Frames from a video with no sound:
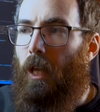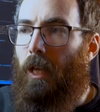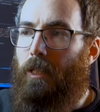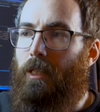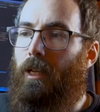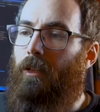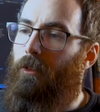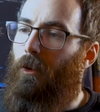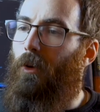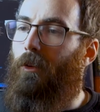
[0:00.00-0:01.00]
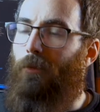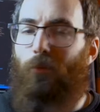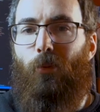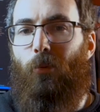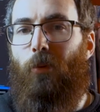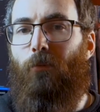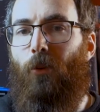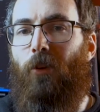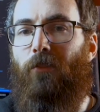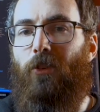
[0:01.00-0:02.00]
And I said, you know what would be
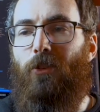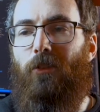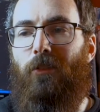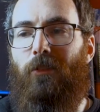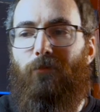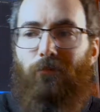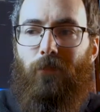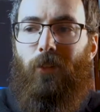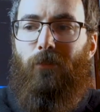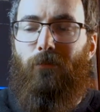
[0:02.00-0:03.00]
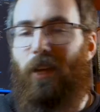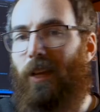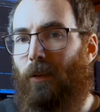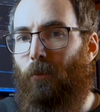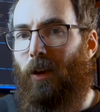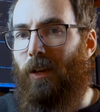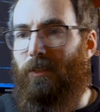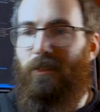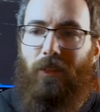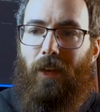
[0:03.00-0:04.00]
more efficient? You know,
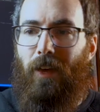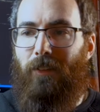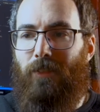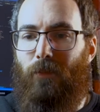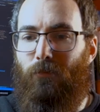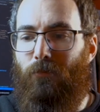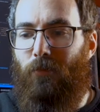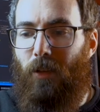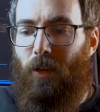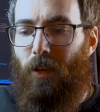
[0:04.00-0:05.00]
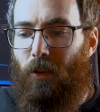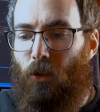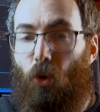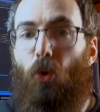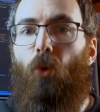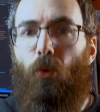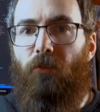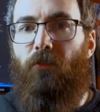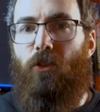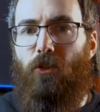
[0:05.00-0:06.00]
AWS. They had some cool
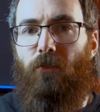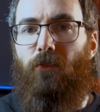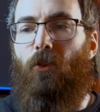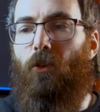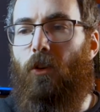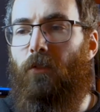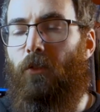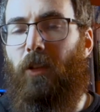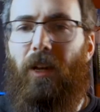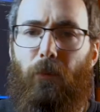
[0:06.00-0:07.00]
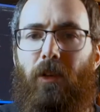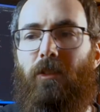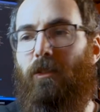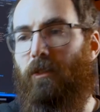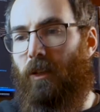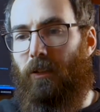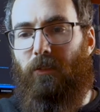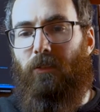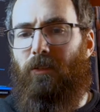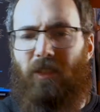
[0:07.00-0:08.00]
feature for databases
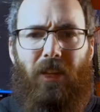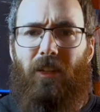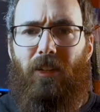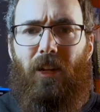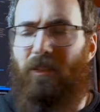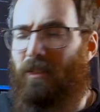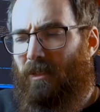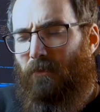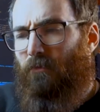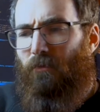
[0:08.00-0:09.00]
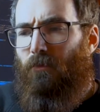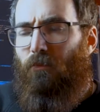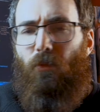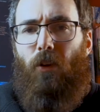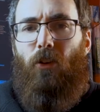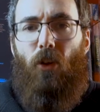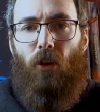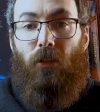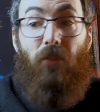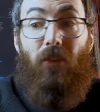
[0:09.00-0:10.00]
and data analysis and
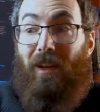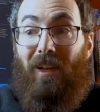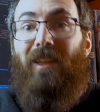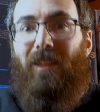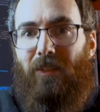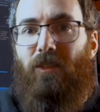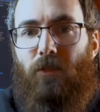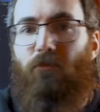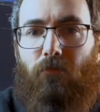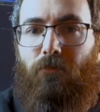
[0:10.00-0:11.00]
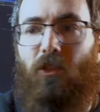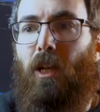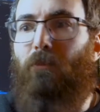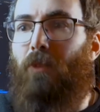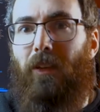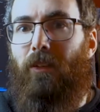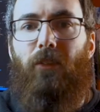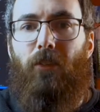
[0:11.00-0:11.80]
whatnot, even analytics, something.